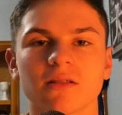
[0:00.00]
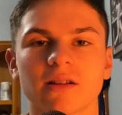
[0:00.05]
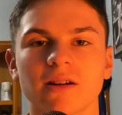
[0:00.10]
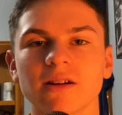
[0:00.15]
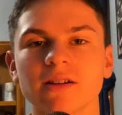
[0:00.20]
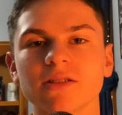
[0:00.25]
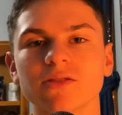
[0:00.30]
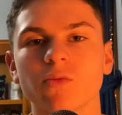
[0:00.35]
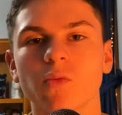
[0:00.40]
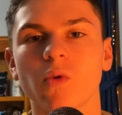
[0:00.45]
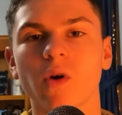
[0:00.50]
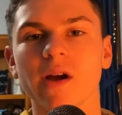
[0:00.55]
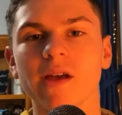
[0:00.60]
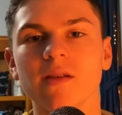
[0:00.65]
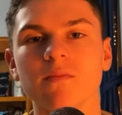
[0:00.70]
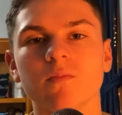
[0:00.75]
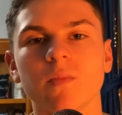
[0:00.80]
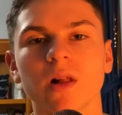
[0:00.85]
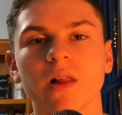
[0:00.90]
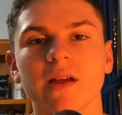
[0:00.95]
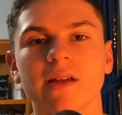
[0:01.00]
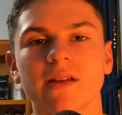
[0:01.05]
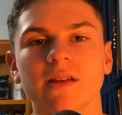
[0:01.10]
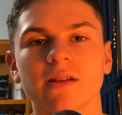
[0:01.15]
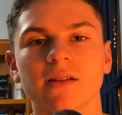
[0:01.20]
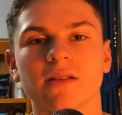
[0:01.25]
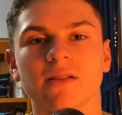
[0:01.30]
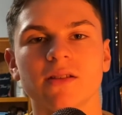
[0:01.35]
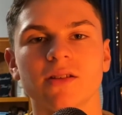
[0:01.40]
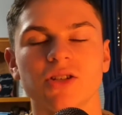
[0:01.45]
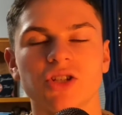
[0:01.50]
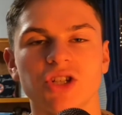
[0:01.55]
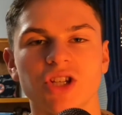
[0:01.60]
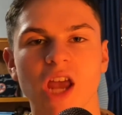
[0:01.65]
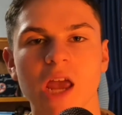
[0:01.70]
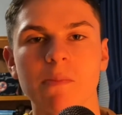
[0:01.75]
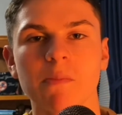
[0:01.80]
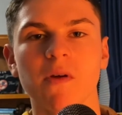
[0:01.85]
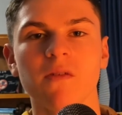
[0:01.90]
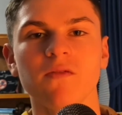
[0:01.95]
there is white, but like the
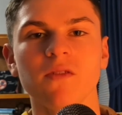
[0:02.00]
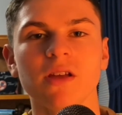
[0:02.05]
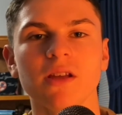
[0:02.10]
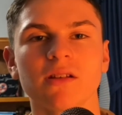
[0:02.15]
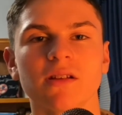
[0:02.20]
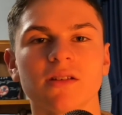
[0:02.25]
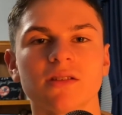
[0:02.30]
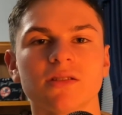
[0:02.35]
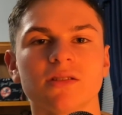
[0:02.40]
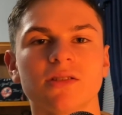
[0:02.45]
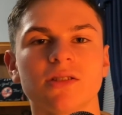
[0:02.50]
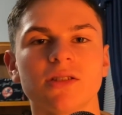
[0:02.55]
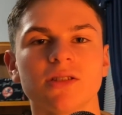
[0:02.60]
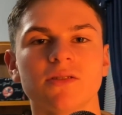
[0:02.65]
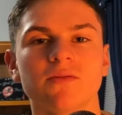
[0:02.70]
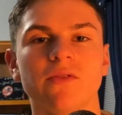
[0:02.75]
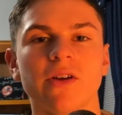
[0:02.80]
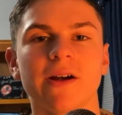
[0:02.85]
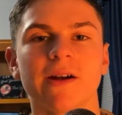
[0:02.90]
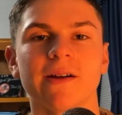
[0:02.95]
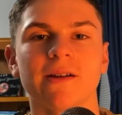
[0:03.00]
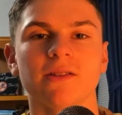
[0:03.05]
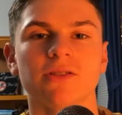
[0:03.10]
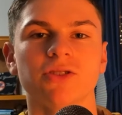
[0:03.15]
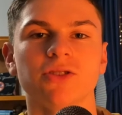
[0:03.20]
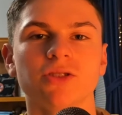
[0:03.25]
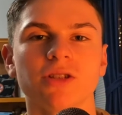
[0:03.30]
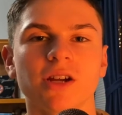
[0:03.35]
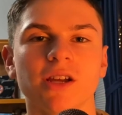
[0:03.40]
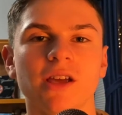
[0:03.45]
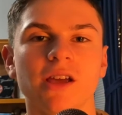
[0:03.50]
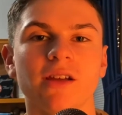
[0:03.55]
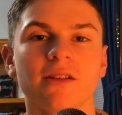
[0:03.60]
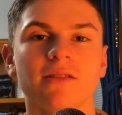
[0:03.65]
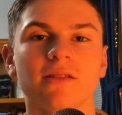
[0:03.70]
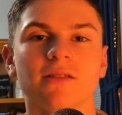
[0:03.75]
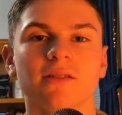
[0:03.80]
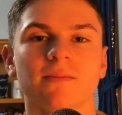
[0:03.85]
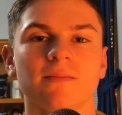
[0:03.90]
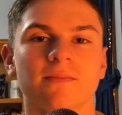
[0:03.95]
shape of it is just very
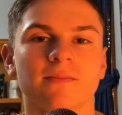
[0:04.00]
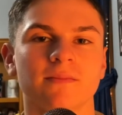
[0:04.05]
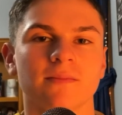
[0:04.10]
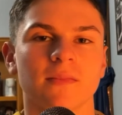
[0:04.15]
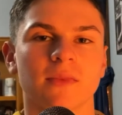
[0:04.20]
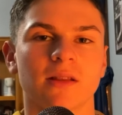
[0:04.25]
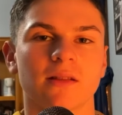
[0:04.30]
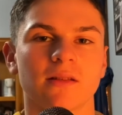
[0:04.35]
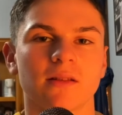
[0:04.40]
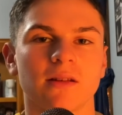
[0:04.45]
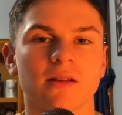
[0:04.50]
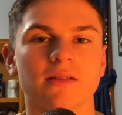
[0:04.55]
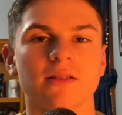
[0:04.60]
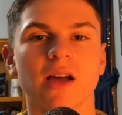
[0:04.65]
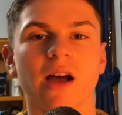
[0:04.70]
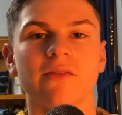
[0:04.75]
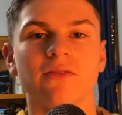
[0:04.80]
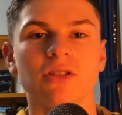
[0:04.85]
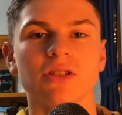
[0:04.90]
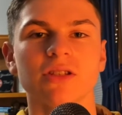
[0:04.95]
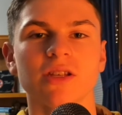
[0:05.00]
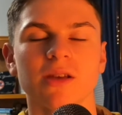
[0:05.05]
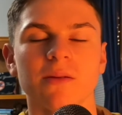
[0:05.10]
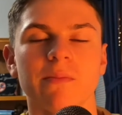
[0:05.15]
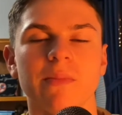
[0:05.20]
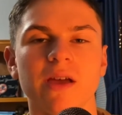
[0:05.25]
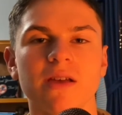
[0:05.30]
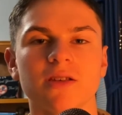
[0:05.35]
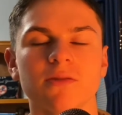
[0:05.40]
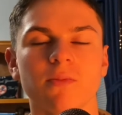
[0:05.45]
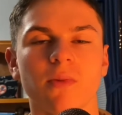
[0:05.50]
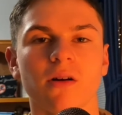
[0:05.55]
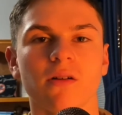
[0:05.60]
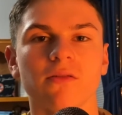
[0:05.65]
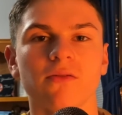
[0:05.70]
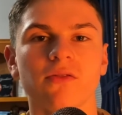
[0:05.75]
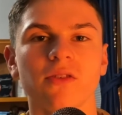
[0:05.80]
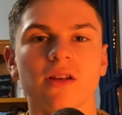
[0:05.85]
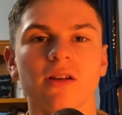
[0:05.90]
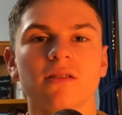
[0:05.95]
intriguing. It's obviously a
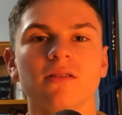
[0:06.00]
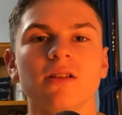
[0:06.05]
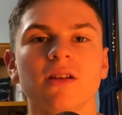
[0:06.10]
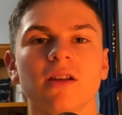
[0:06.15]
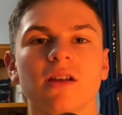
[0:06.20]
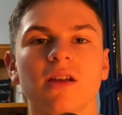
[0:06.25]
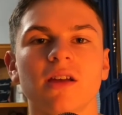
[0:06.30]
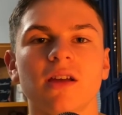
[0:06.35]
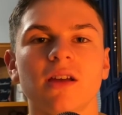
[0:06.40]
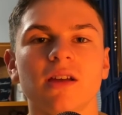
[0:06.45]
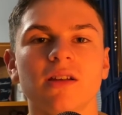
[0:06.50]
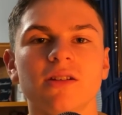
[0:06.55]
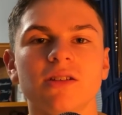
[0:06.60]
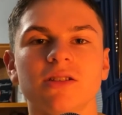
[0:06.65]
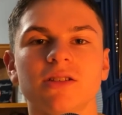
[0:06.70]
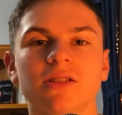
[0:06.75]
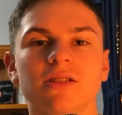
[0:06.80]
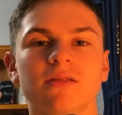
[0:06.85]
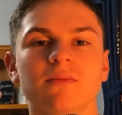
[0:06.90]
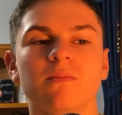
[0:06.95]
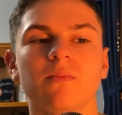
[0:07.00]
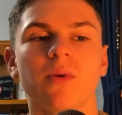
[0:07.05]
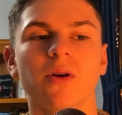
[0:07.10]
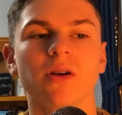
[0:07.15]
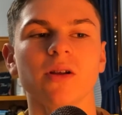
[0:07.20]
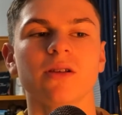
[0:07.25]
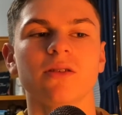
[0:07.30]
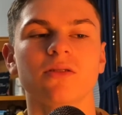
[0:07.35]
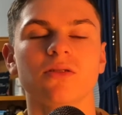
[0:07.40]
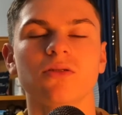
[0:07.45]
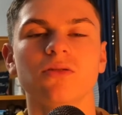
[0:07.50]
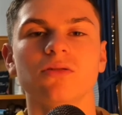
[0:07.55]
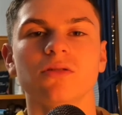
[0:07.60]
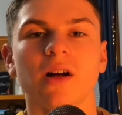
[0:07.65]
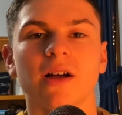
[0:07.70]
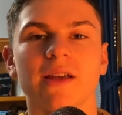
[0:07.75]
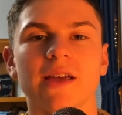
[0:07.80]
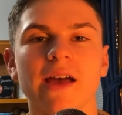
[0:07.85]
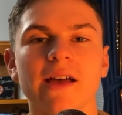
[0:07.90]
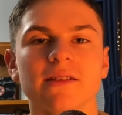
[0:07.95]
baseball field. Just pretty
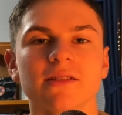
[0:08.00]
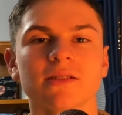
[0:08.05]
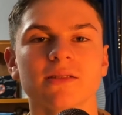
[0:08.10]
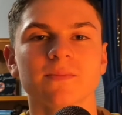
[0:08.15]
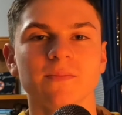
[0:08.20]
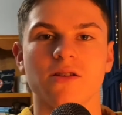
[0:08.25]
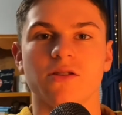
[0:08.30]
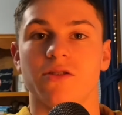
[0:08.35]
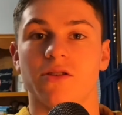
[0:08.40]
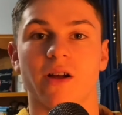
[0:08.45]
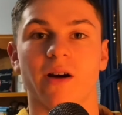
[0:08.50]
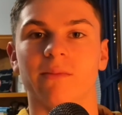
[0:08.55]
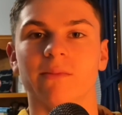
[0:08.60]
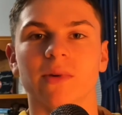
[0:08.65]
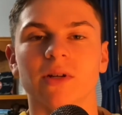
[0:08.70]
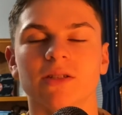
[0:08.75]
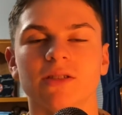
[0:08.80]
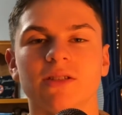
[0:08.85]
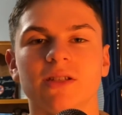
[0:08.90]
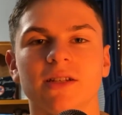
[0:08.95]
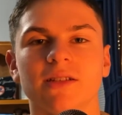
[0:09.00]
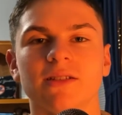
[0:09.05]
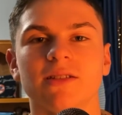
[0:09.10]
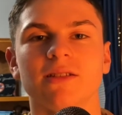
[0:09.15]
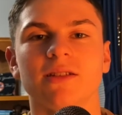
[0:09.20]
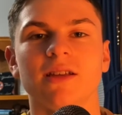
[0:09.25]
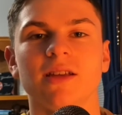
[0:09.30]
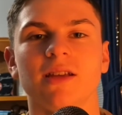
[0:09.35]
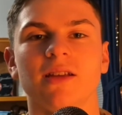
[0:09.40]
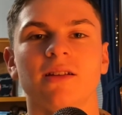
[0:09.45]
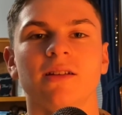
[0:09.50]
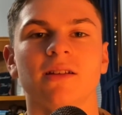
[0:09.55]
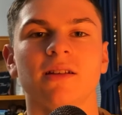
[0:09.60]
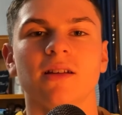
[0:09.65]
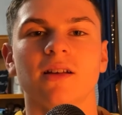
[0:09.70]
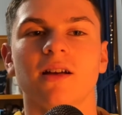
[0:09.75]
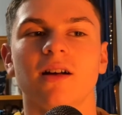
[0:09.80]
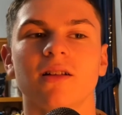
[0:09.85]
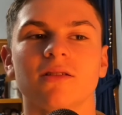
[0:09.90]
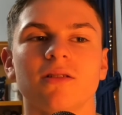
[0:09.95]
cool, I guess. Number 16,
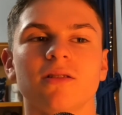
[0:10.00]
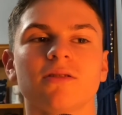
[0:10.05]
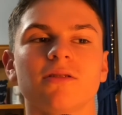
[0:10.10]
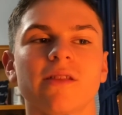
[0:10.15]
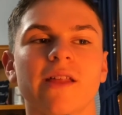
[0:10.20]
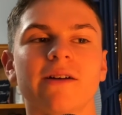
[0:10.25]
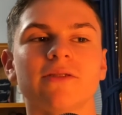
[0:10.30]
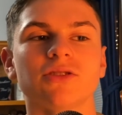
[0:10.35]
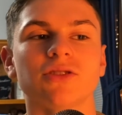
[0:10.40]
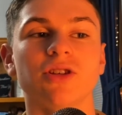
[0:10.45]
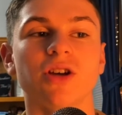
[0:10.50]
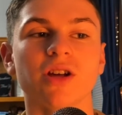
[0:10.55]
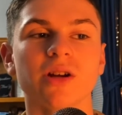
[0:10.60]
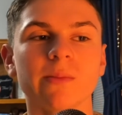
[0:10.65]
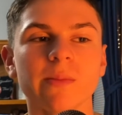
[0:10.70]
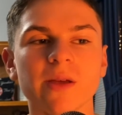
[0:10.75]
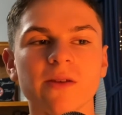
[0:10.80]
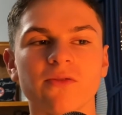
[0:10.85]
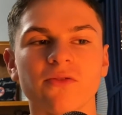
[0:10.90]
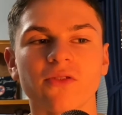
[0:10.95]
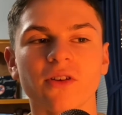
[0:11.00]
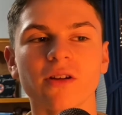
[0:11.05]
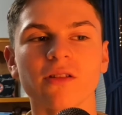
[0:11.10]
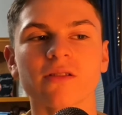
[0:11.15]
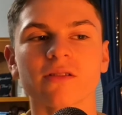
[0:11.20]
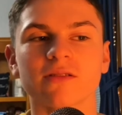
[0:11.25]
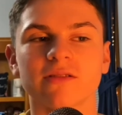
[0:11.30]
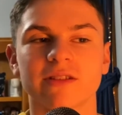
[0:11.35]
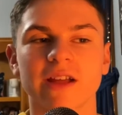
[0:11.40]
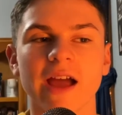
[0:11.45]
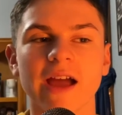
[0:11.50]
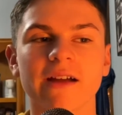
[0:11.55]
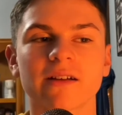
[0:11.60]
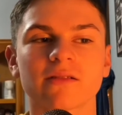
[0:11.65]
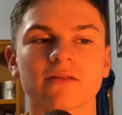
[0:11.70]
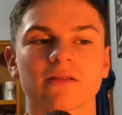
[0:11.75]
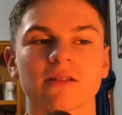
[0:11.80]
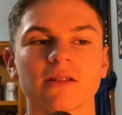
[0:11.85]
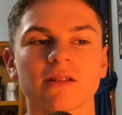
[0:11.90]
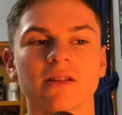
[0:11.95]
a logo that was going to be further
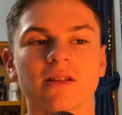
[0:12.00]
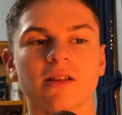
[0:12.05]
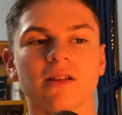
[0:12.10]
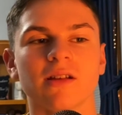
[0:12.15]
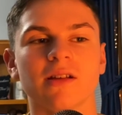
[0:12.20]
down